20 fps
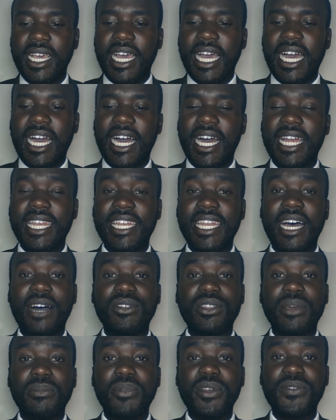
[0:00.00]
Now,
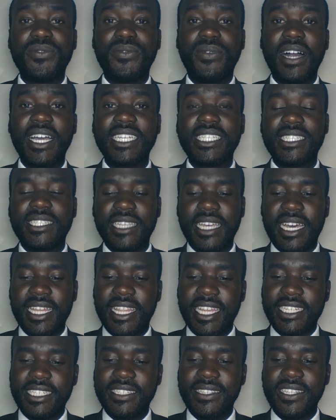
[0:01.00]
the brief facts are
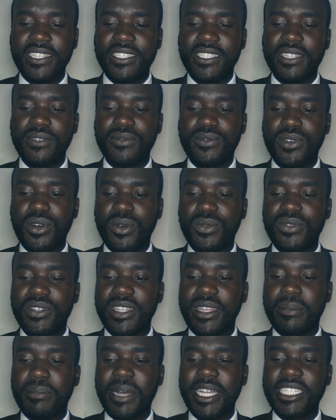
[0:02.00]
that this involved
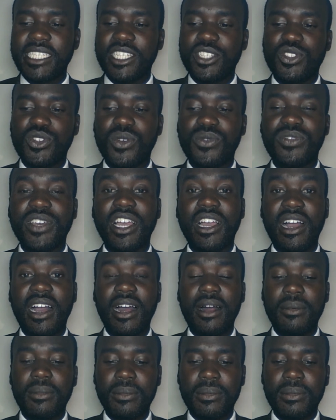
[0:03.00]
the purchase of a car.